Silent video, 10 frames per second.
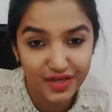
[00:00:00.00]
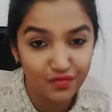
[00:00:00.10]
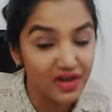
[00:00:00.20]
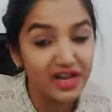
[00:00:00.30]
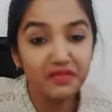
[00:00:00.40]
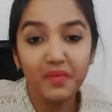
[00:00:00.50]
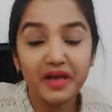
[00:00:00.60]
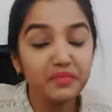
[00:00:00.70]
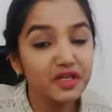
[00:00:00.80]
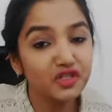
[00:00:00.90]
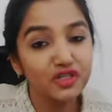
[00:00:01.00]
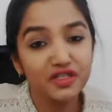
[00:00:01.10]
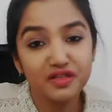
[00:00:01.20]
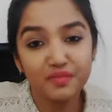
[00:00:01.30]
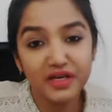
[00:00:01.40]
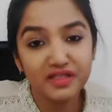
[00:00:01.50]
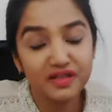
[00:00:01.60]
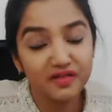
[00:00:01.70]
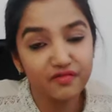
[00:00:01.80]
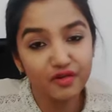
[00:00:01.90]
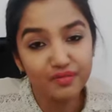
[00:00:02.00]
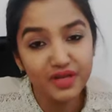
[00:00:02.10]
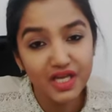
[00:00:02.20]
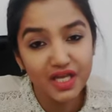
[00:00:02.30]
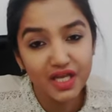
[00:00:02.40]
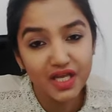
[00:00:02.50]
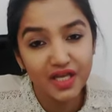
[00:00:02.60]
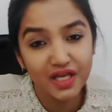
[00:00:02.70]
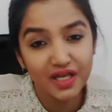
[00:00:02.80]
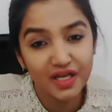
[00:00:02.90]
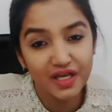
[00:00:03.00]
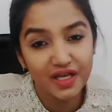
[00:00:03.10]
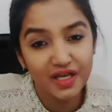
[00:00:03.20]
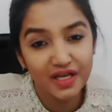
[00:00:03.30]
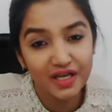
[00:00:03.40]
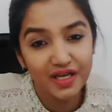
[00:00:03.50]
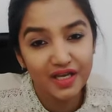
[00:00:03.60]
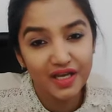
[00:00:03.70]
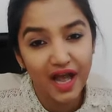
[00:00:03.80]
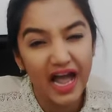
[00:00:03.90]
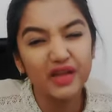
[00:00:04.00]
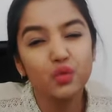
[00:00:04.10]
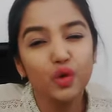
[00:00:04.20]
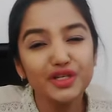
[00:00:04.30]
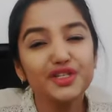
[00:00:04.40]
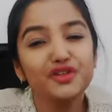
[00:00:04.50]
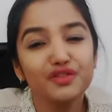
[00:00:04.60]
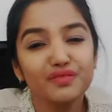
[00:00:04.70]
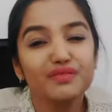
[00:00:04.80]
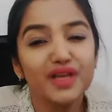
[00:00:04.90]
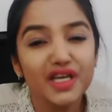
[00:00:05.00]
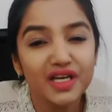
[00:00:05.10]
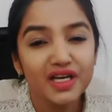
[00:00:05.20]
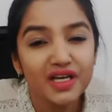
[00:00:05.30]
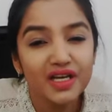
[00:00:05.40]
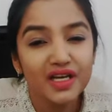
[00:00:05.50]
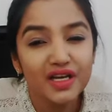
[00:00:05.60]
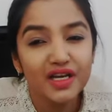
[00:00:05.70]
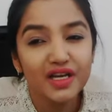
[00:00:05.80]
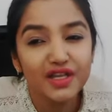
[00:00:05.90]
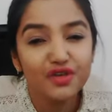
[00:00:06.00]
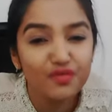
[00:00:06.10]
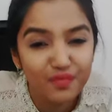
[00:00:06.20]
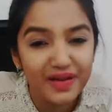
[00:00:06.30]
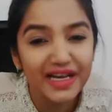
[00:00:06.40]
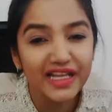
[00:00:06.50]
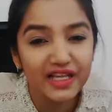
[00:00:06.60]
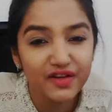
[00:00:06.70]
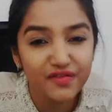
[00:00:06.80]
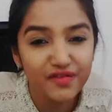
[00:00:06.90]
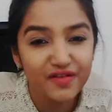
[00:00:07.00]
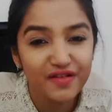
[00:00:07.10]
When it might be just the best thing for me, I want you to make you believe